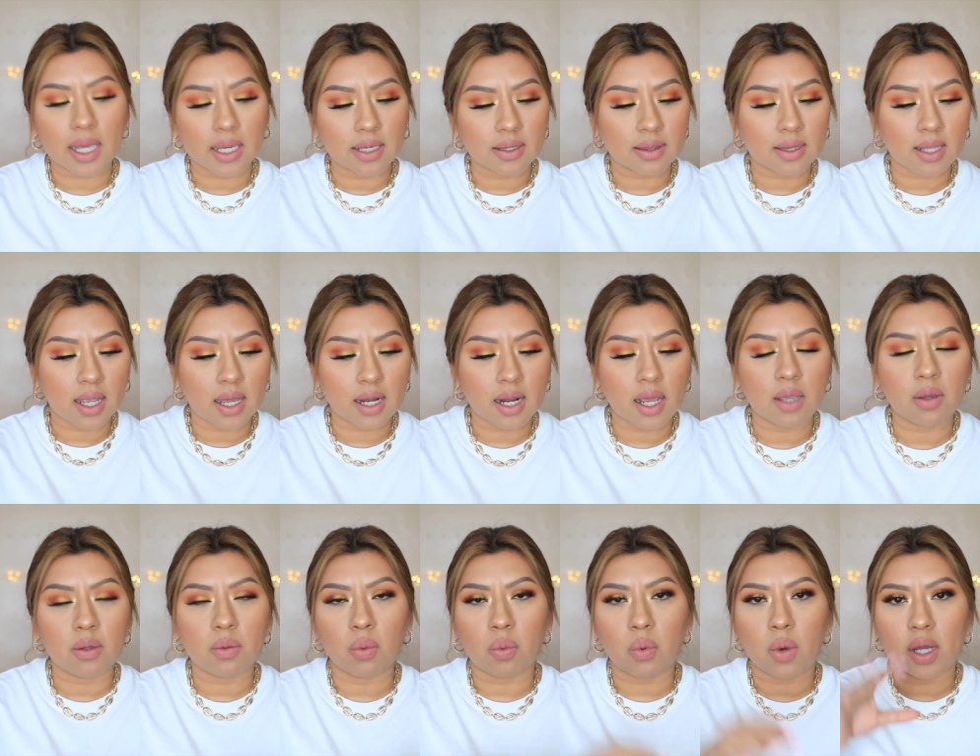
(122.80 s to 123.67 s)
like that.
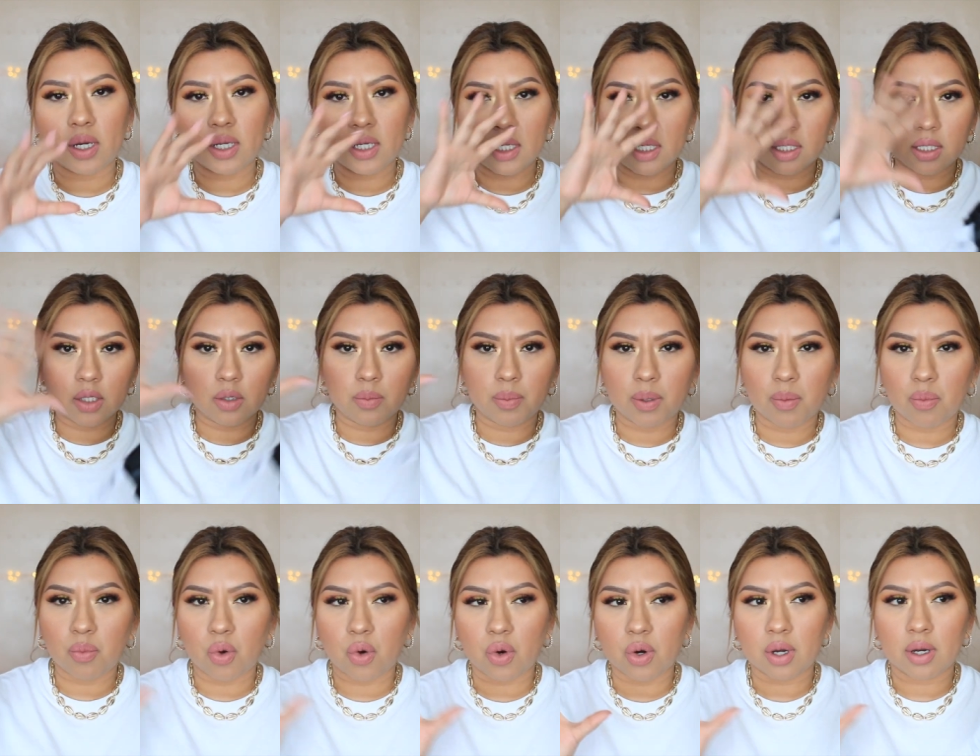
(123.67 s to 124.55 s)
I wanted a little bit
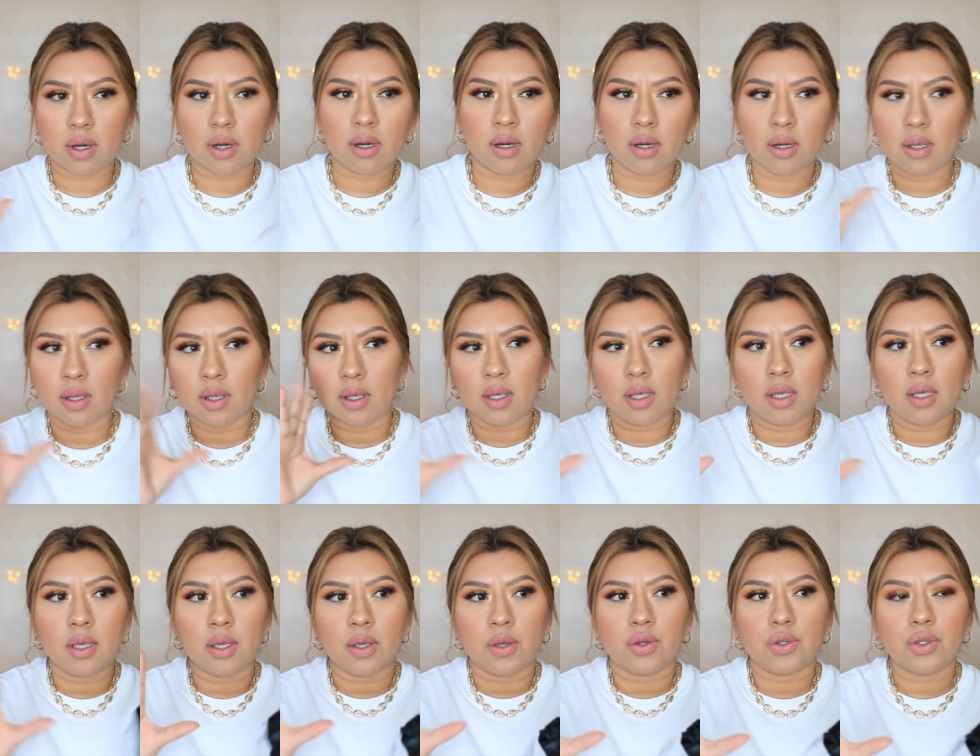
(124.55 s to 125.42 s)
more
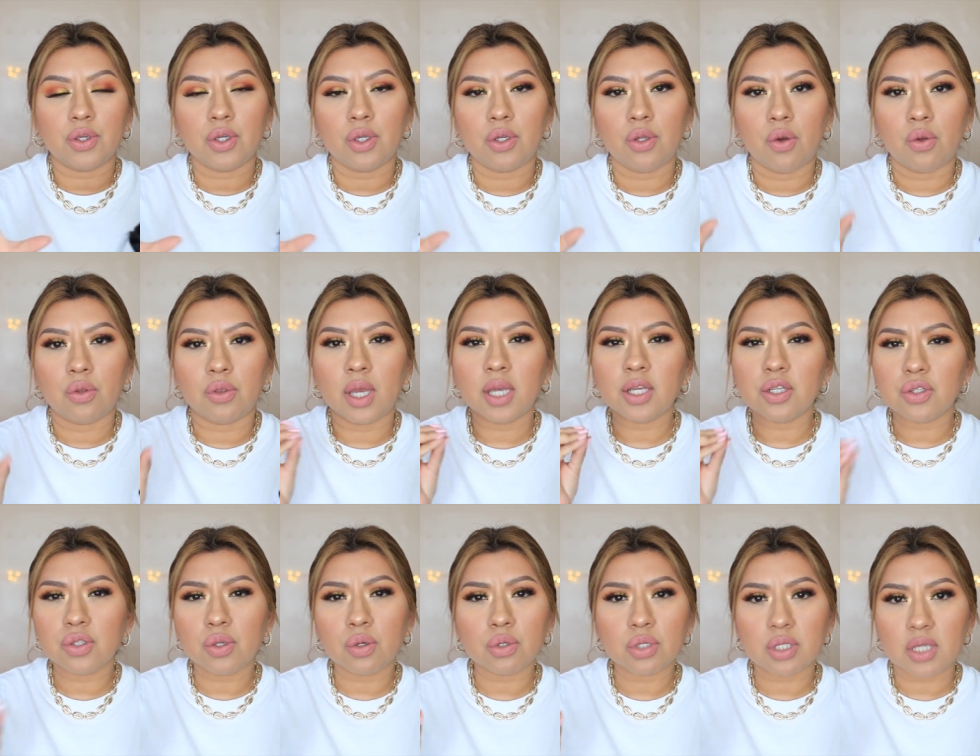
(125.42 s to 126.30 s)
you know not
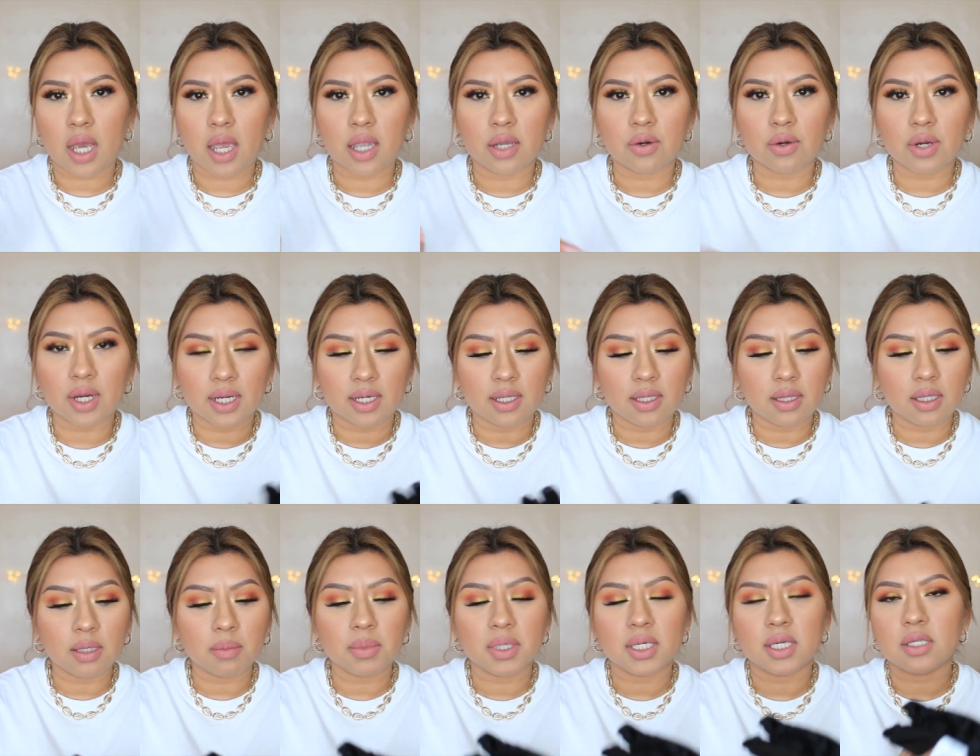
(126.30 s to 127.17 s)
so tight or
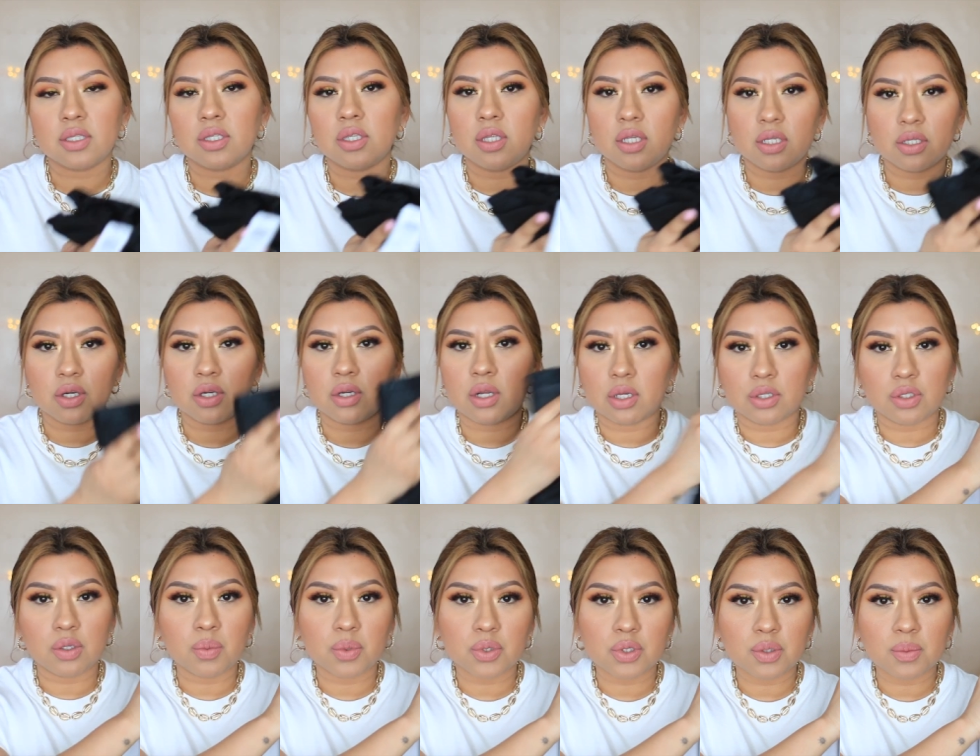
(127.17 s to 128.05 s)
anything because these are not
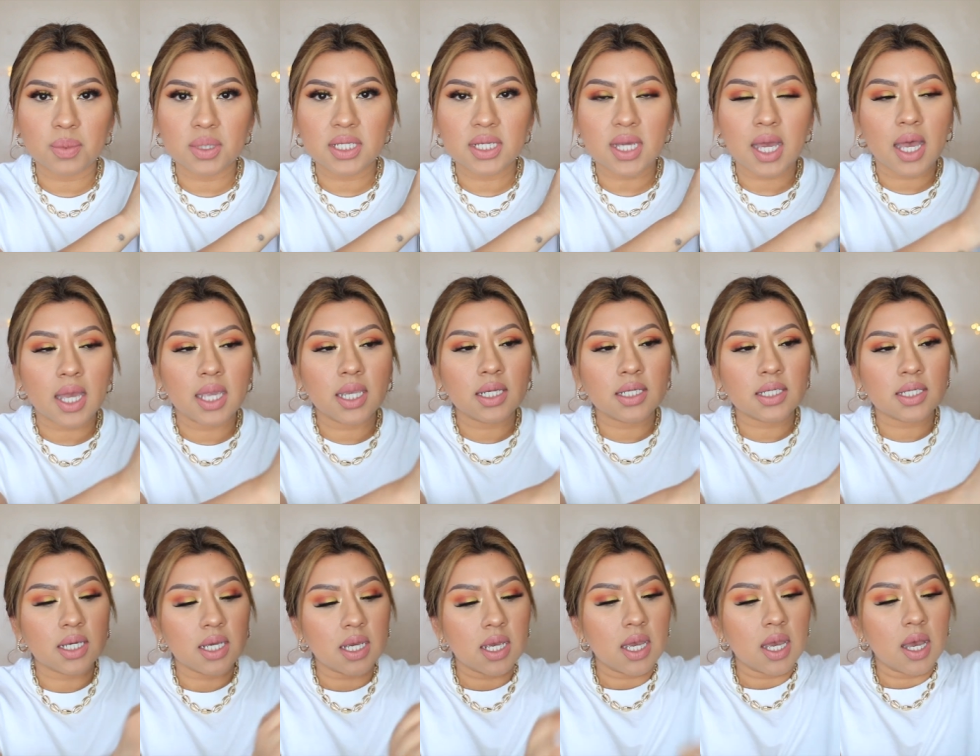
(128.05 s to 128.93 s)
supposed to be tight
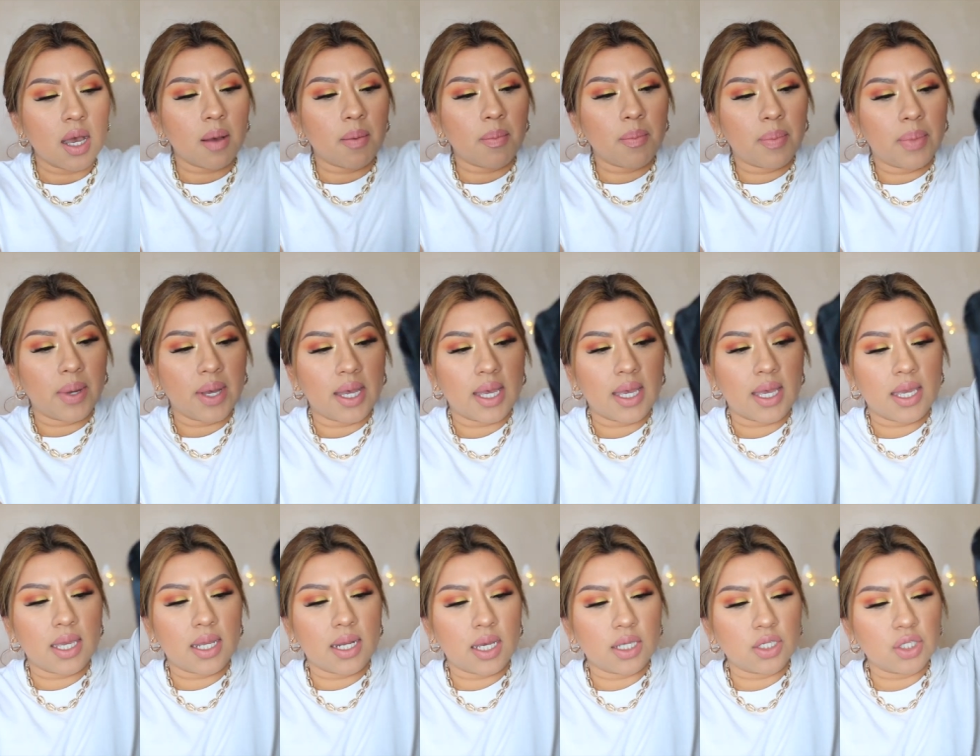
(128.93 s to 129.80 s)

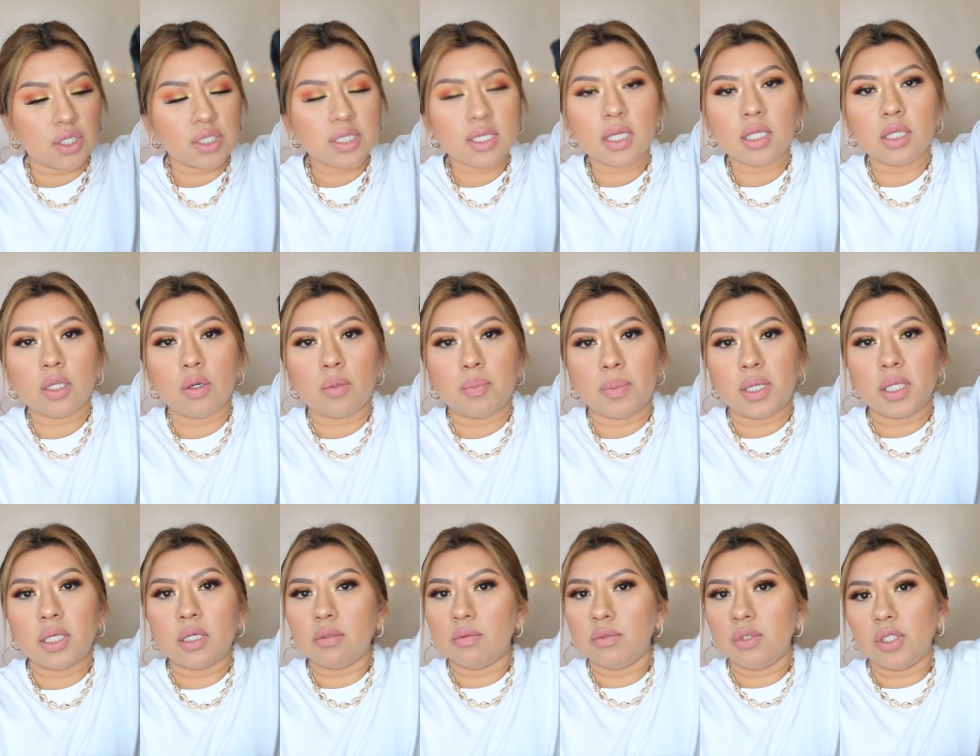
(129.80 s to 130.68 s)
but just a little
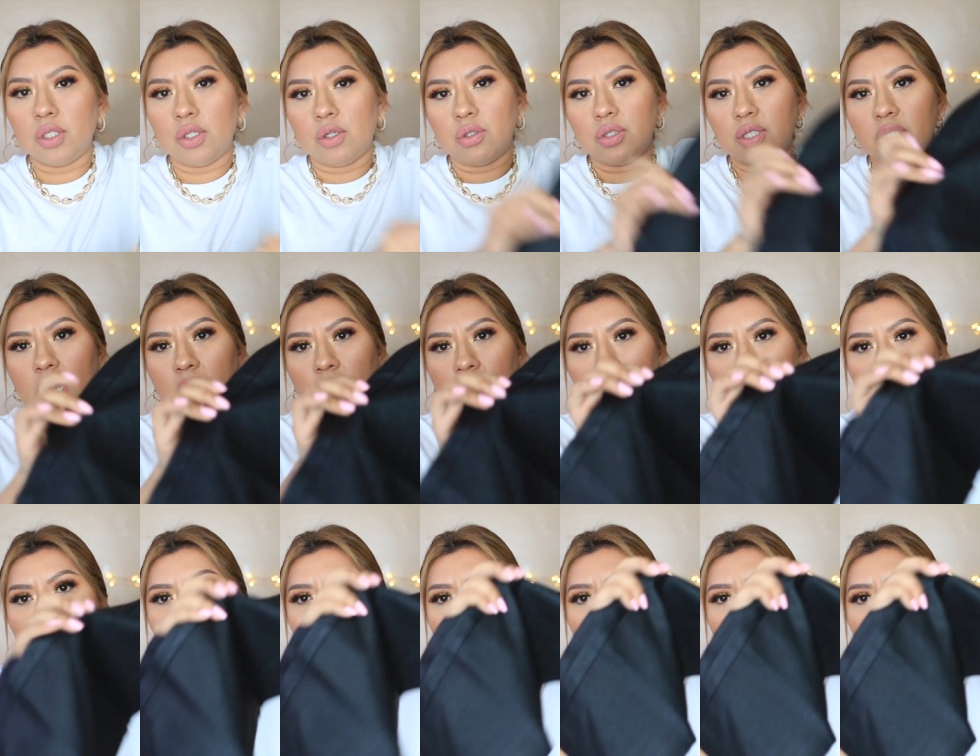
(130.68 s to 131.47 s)
bit you know tighter